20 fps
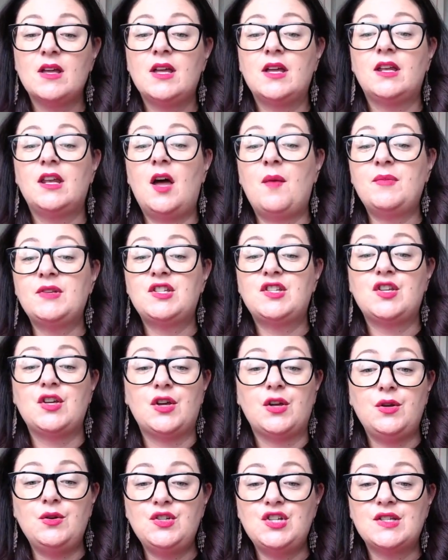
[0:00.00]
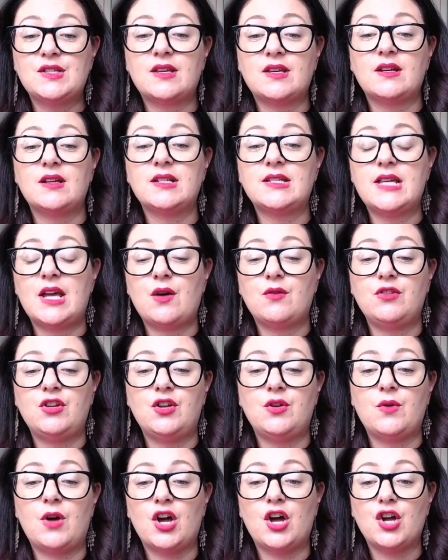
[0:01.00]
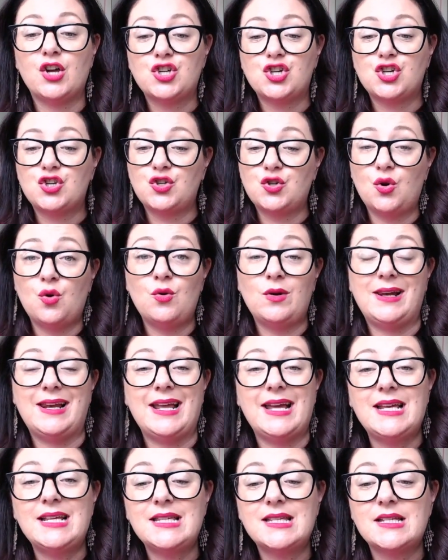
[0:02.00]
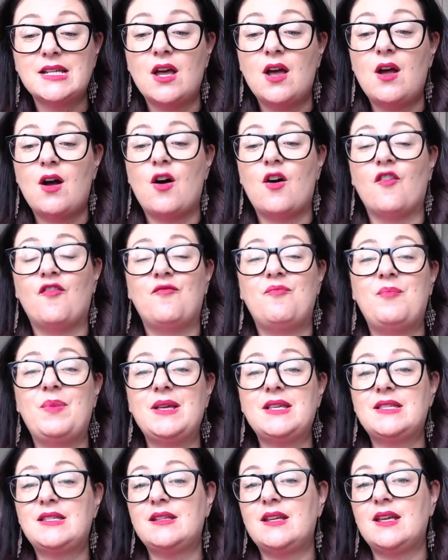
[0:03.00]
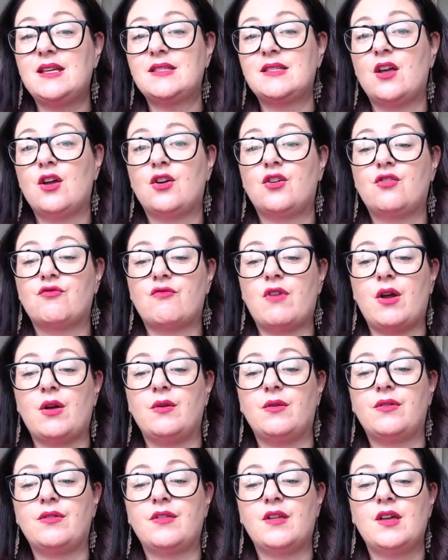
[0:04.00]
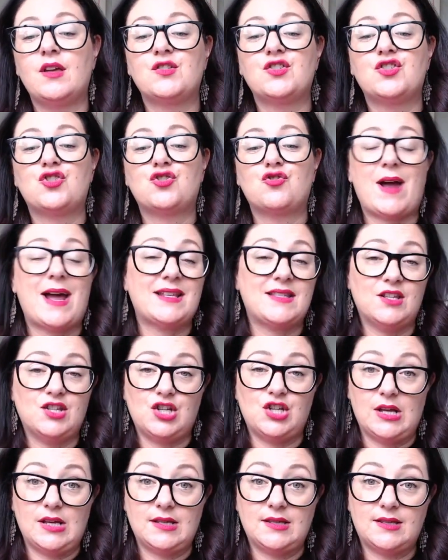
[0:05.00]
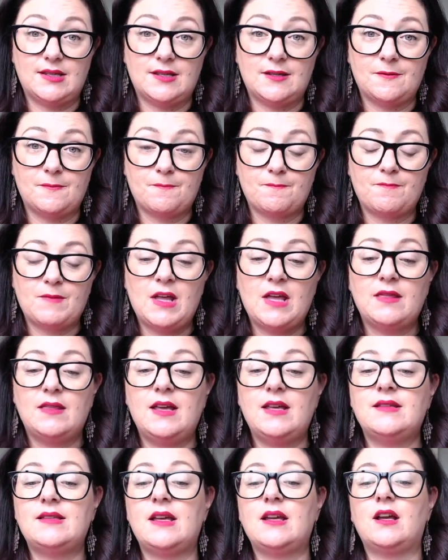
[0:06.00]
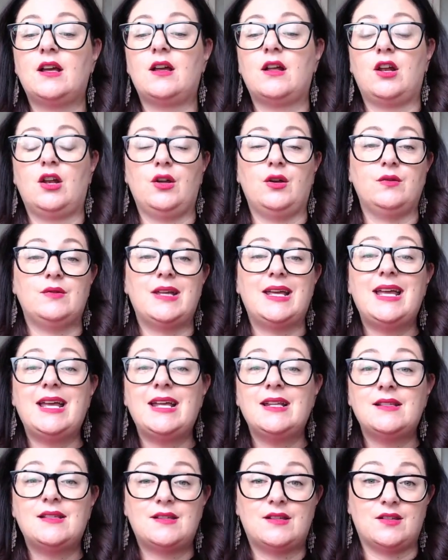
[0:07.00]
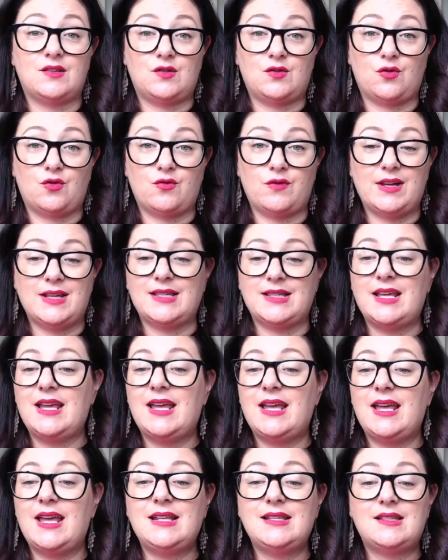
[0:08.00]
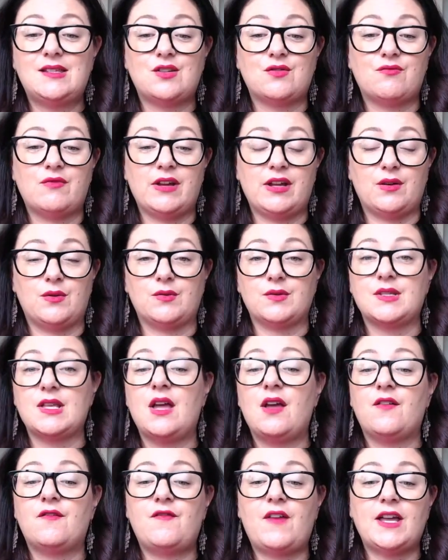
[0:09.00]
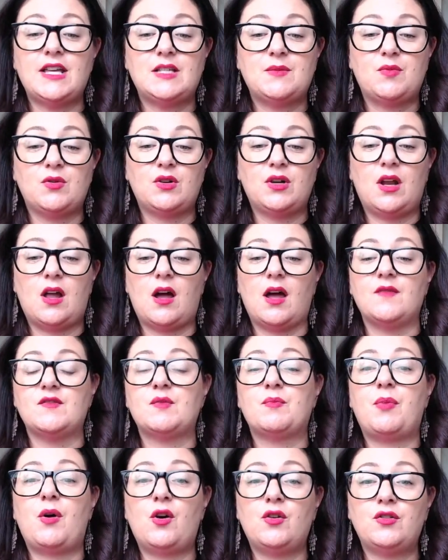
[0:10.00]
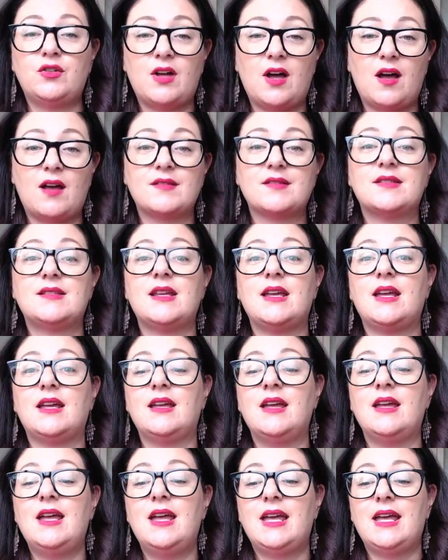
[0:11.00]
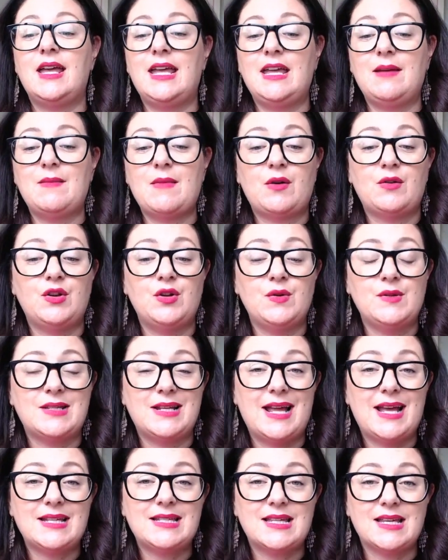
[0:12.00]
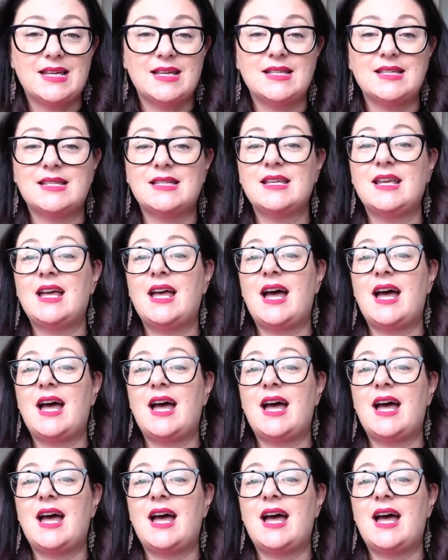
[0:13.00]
Number 2, she's going to tell you her short list of business growth strategies. These include Insta stories, Insta reels, Facebook lives, podcasting, email newsletters,